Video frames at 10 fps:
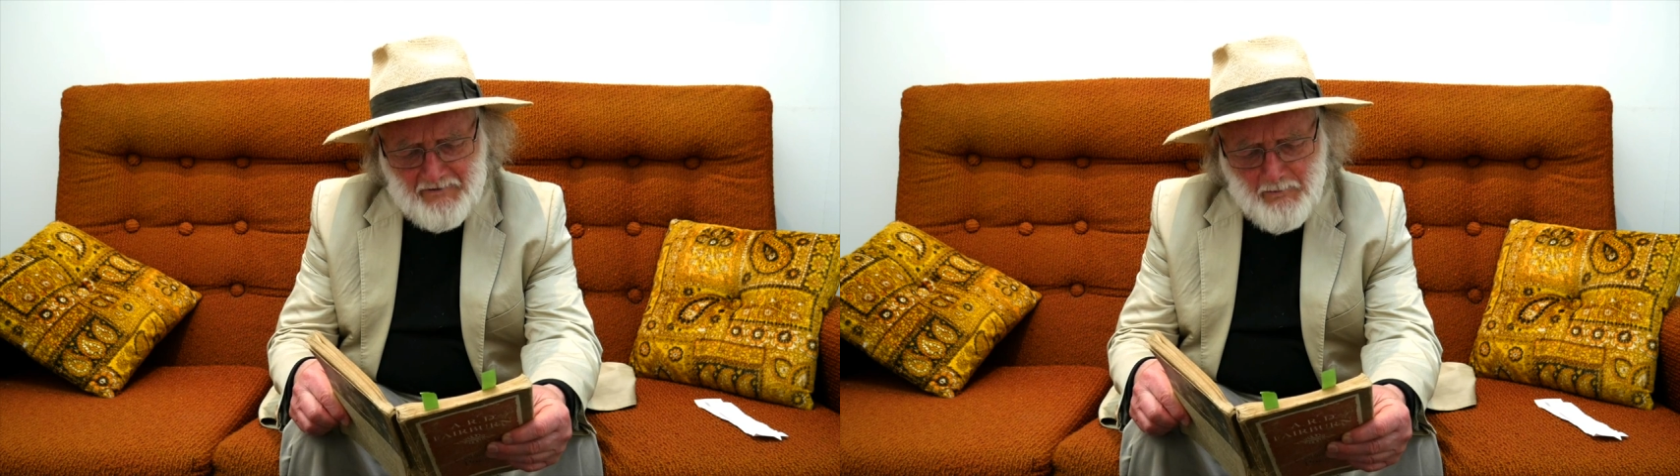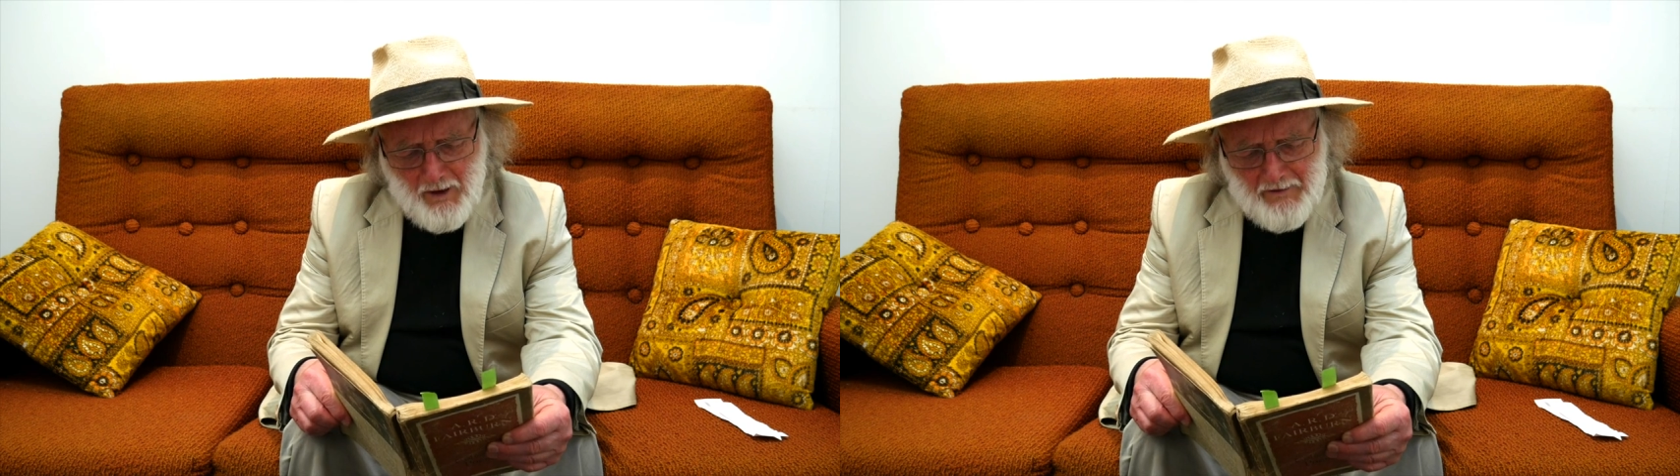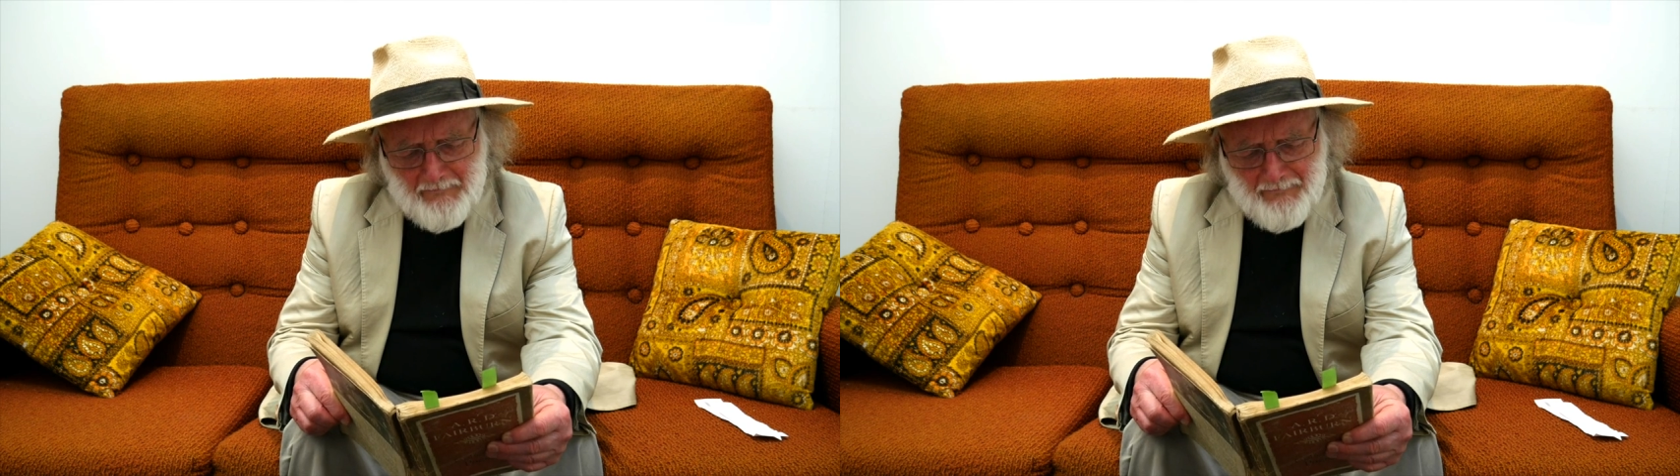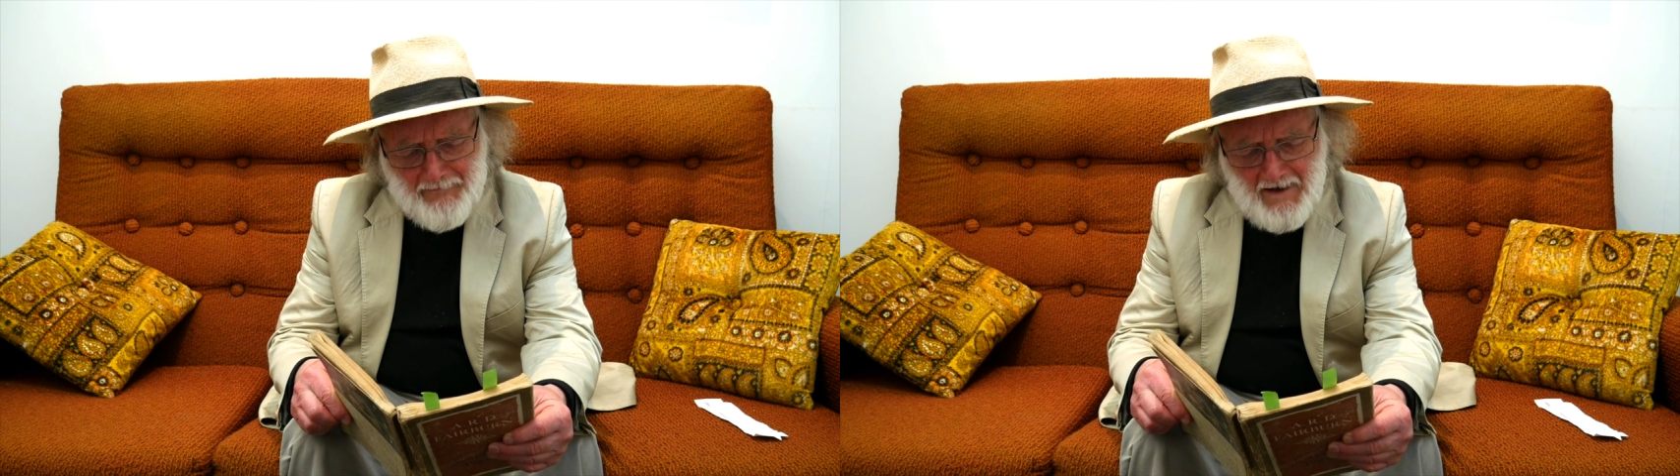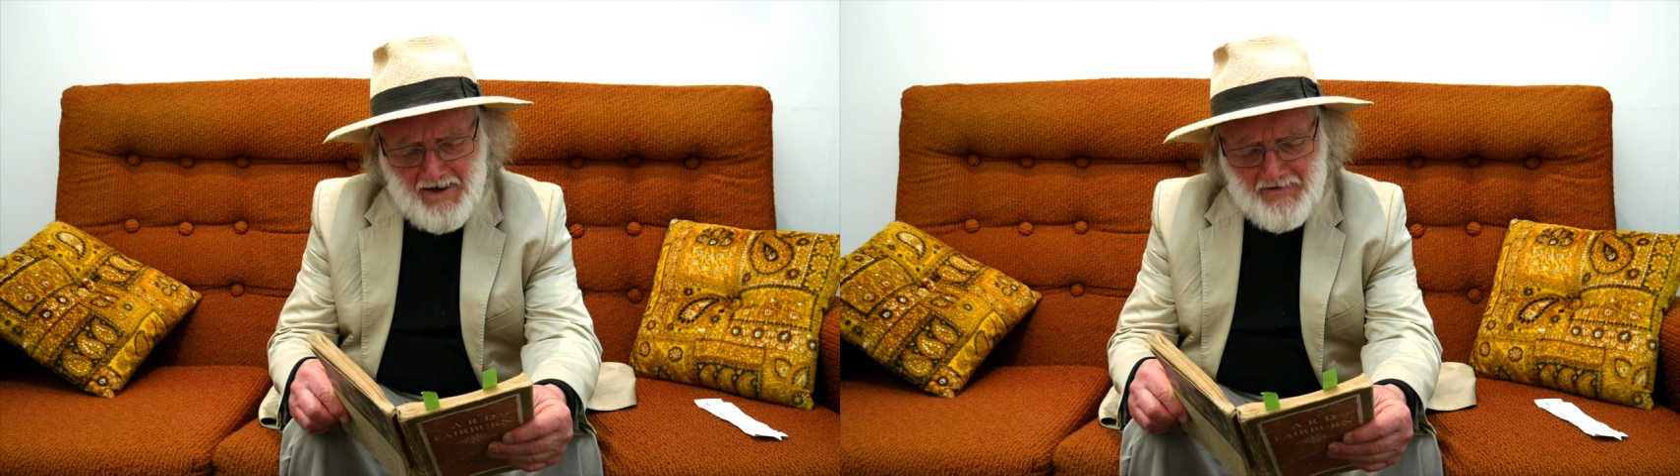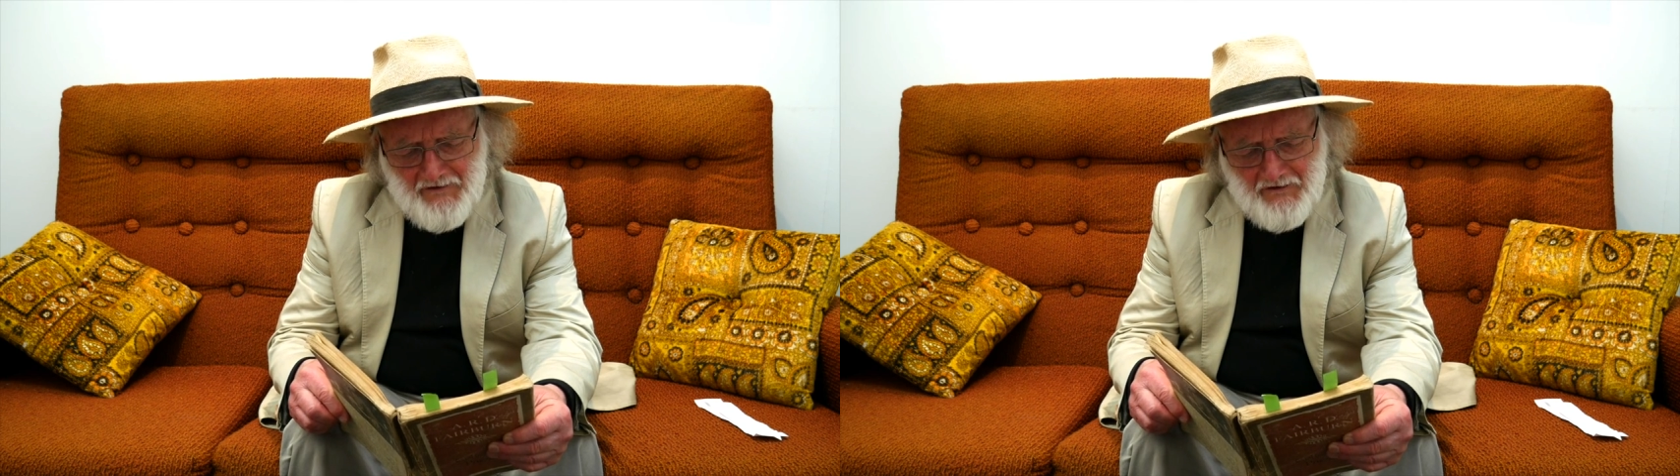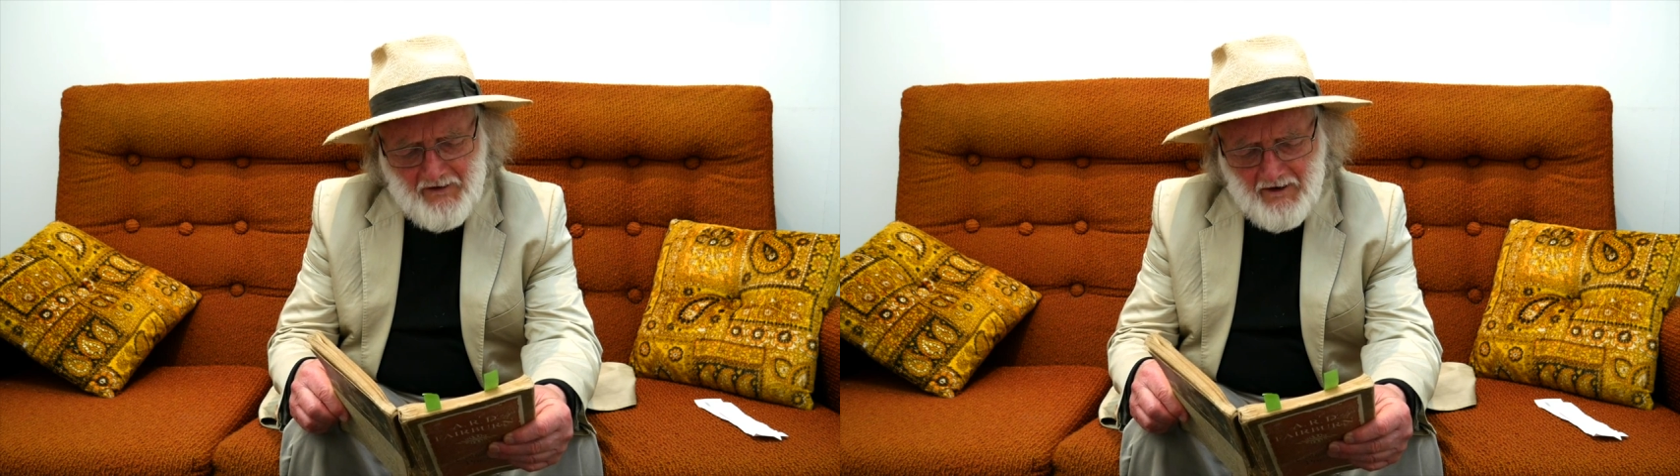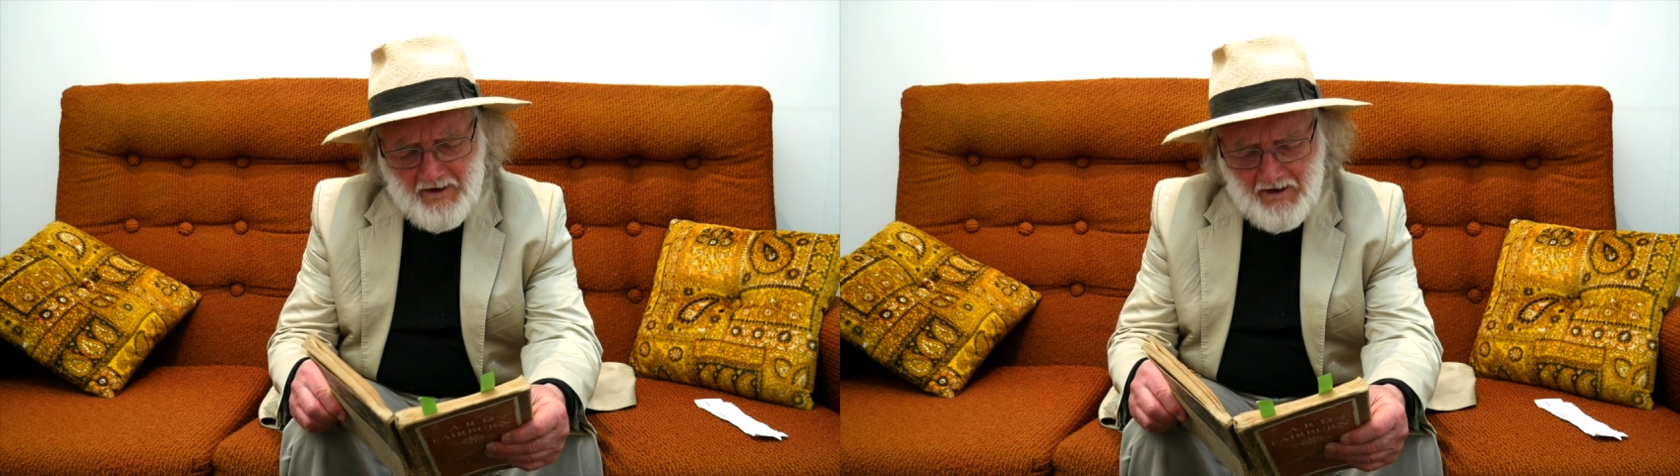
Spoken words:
in modern flats.